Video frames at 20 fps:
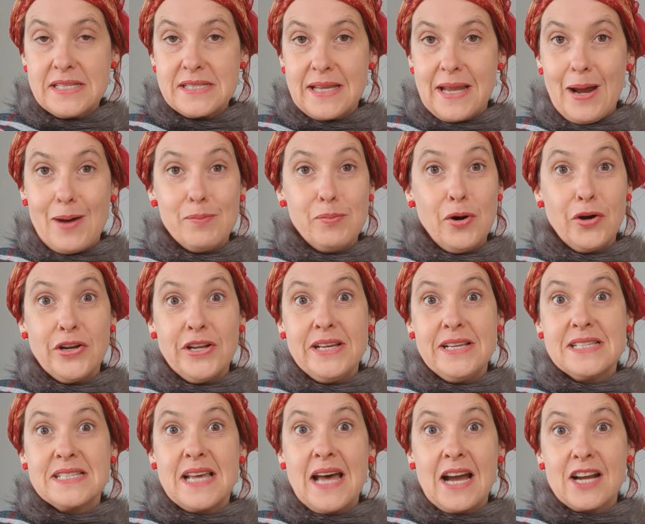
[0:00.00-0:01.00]
that our
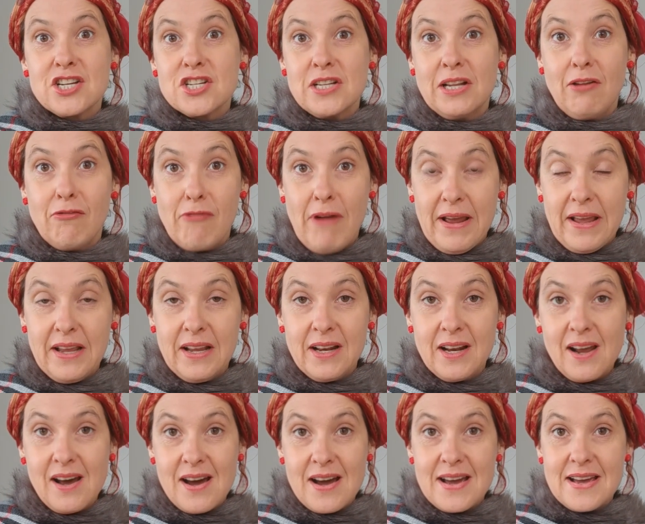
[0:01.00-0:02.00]
bodies actually
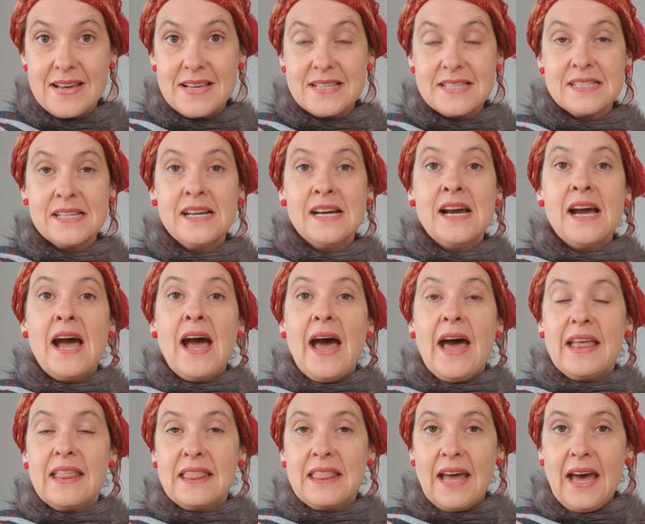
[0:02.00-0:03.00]
recognize,
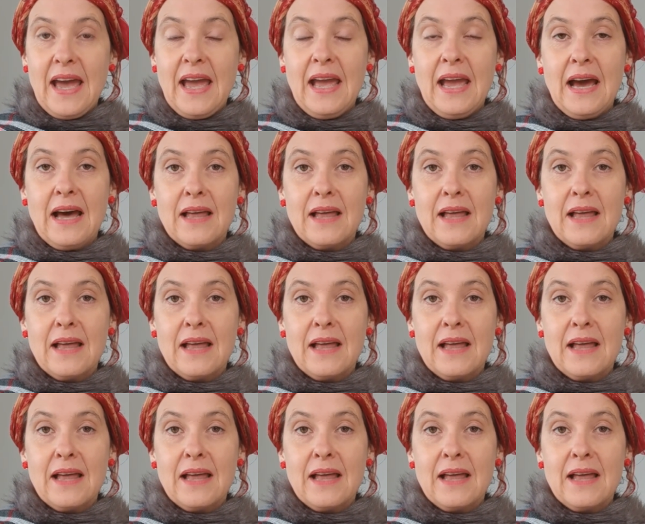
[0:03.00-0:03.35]
and they